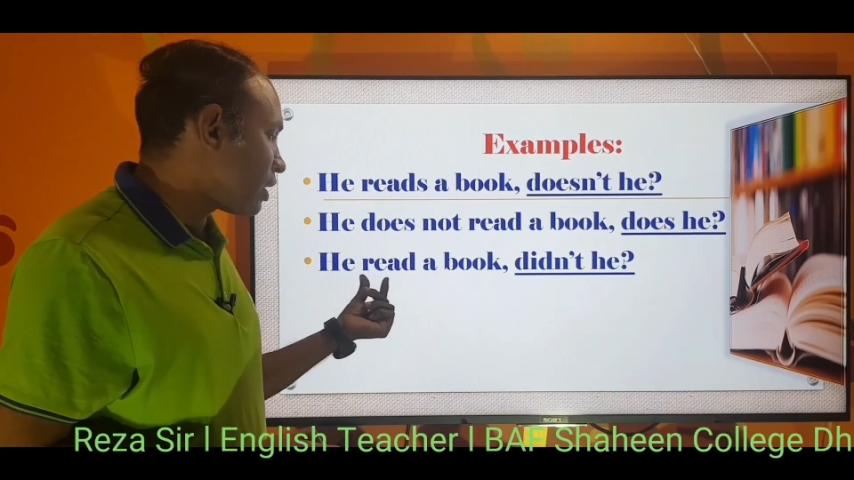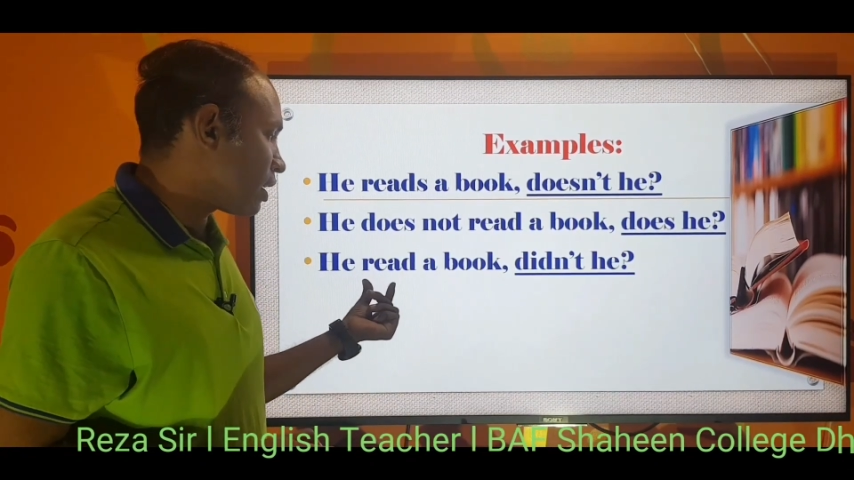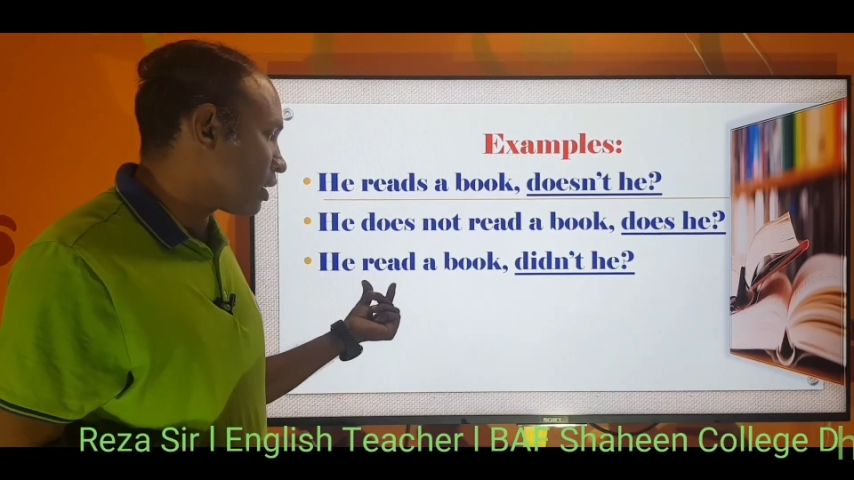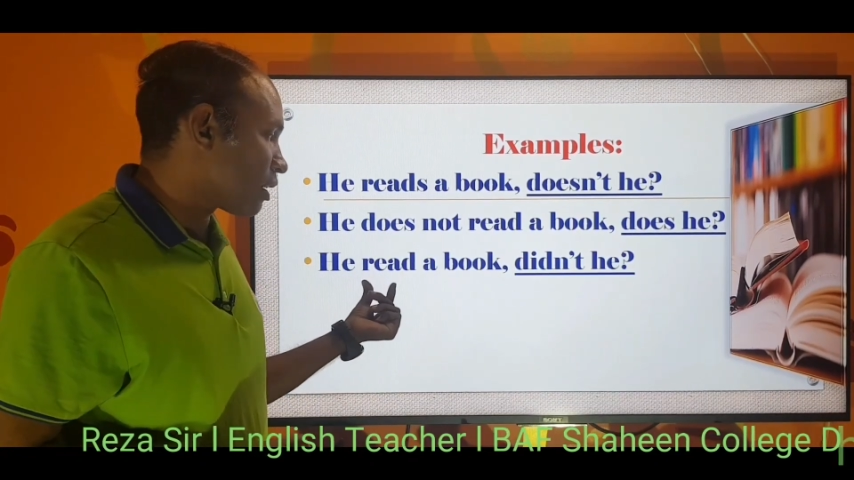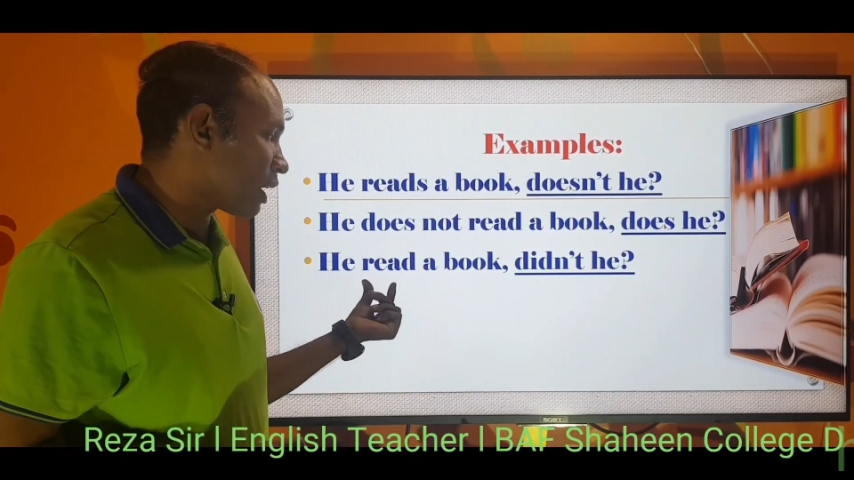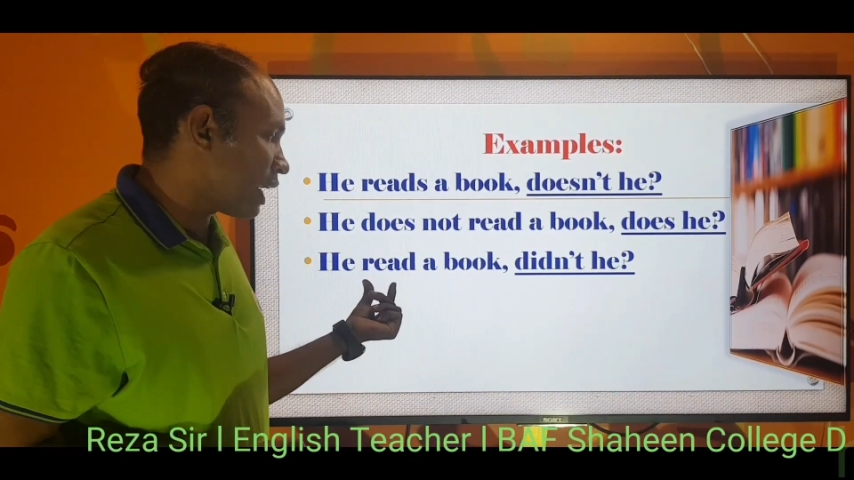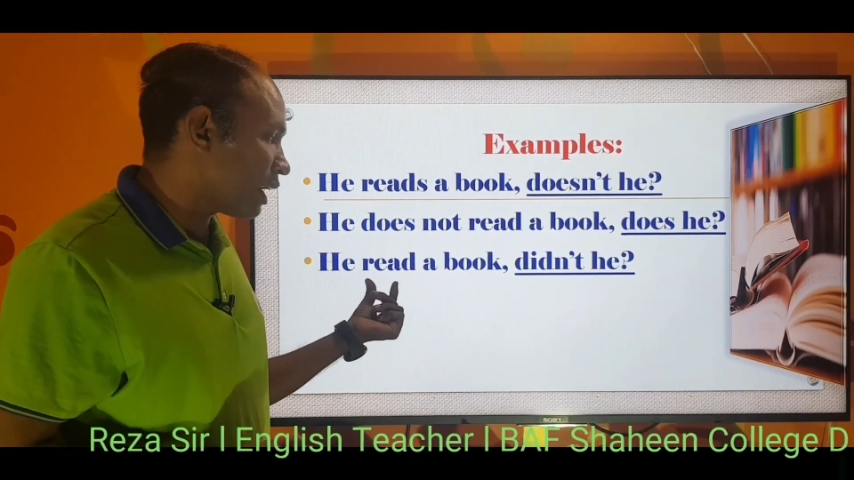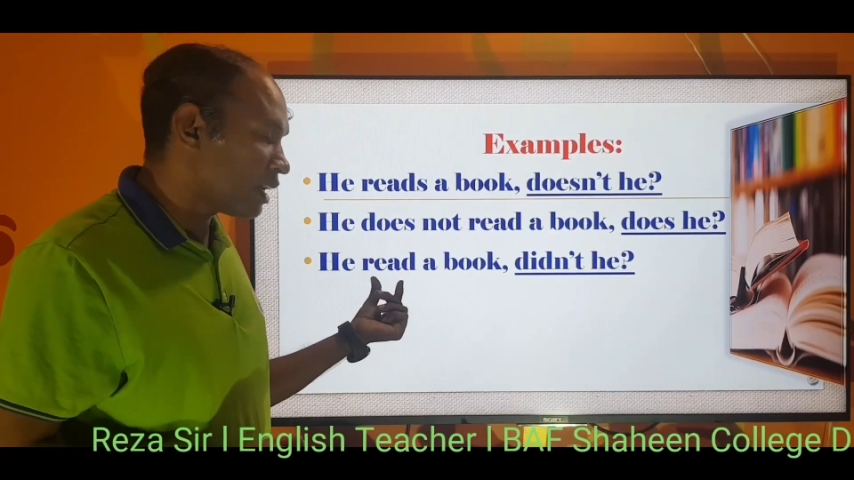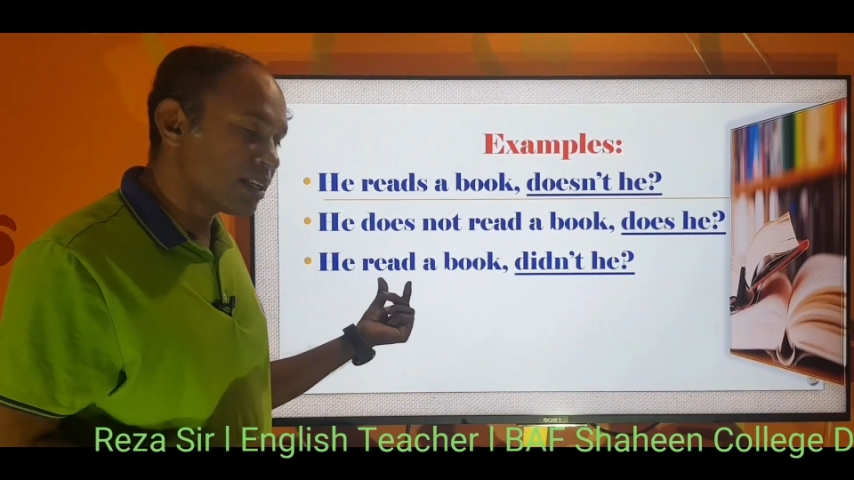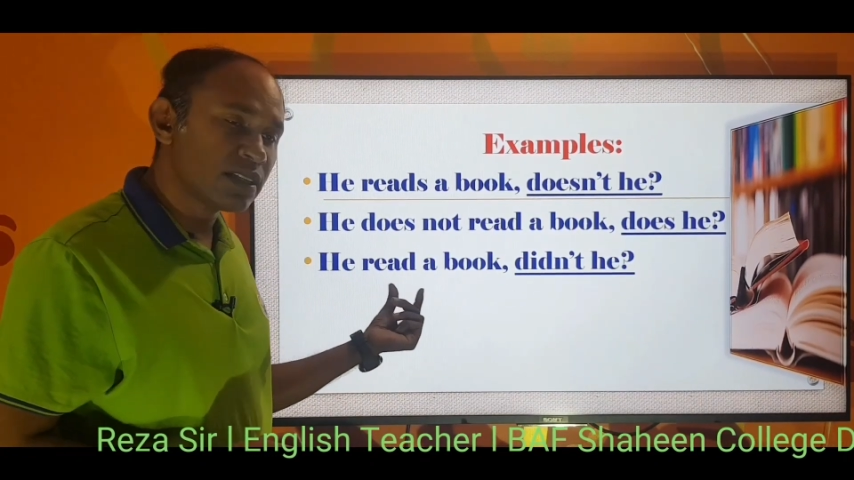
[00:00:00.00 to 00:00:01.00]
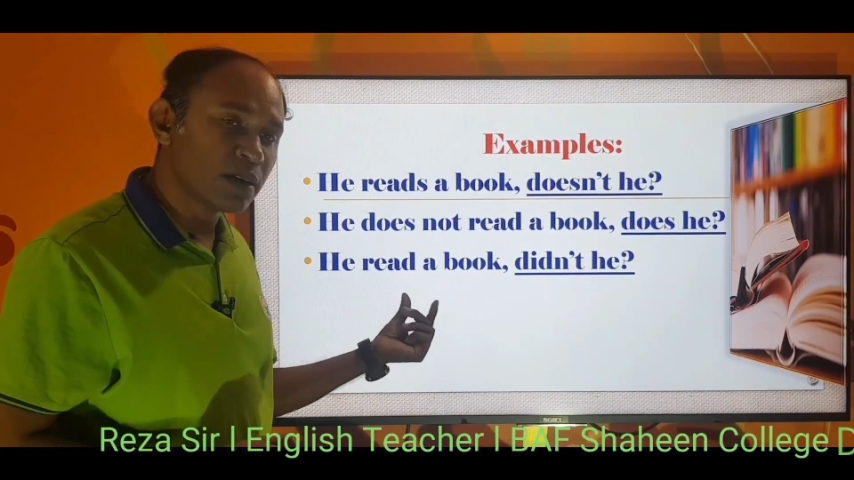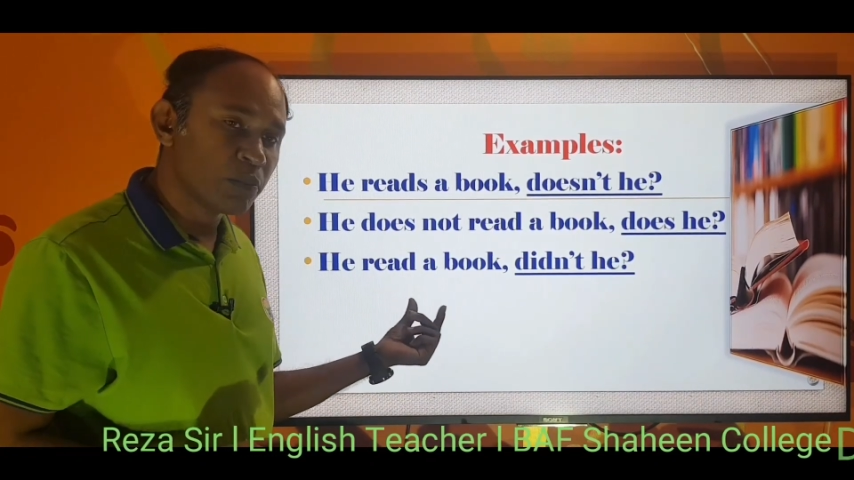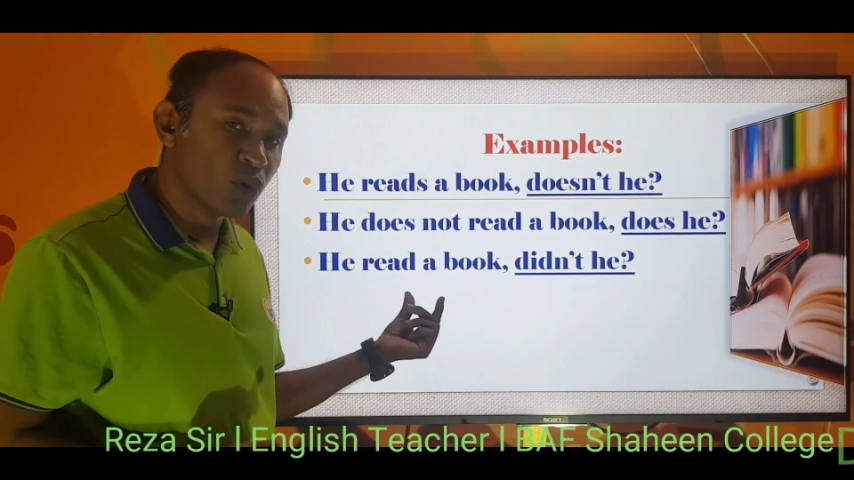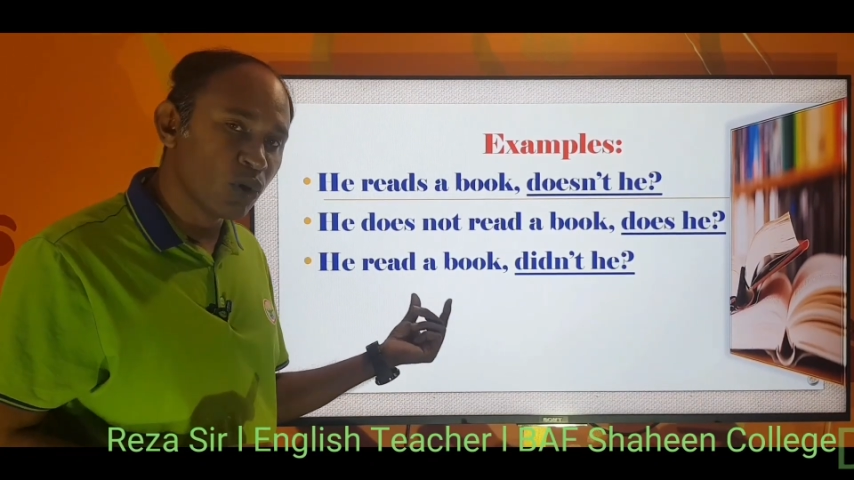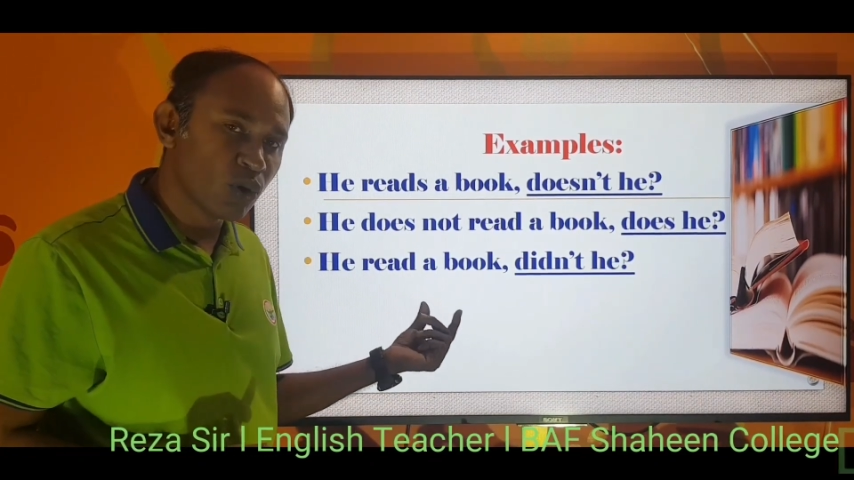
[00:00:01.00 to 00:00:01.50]
He read the
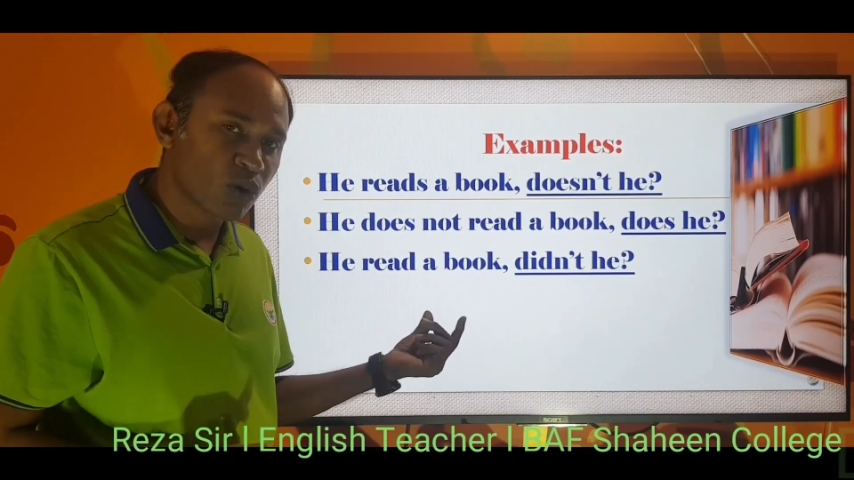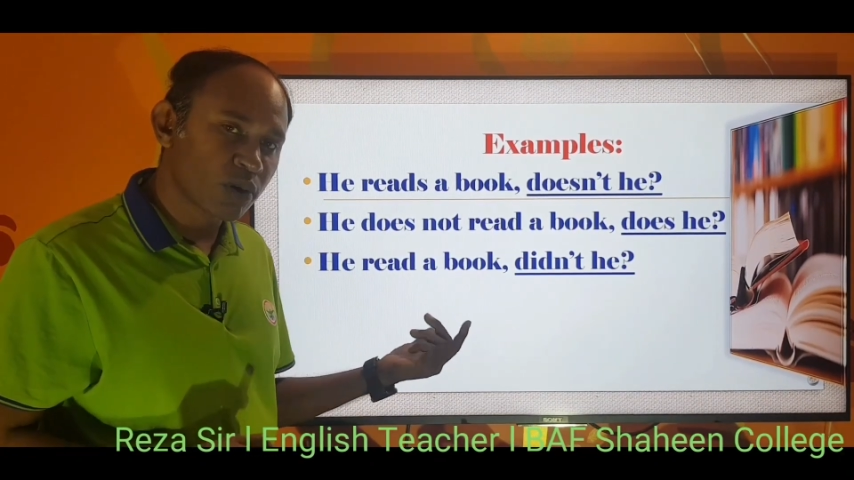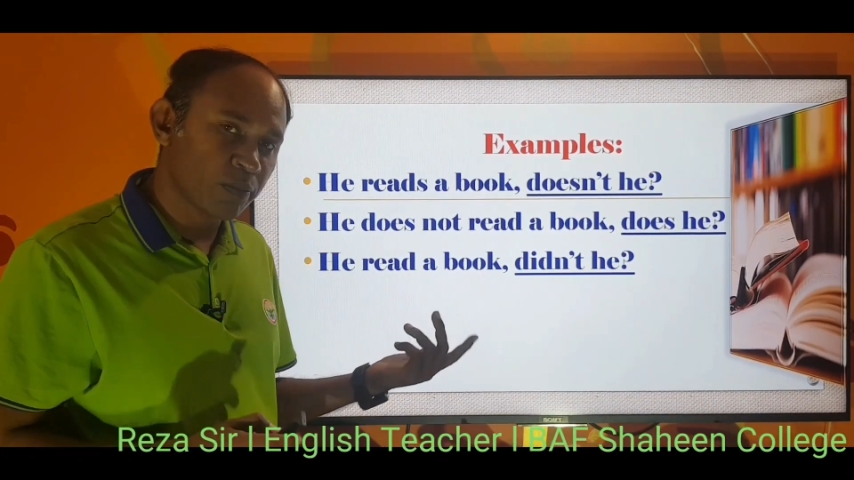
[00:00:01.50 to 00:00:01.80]
book.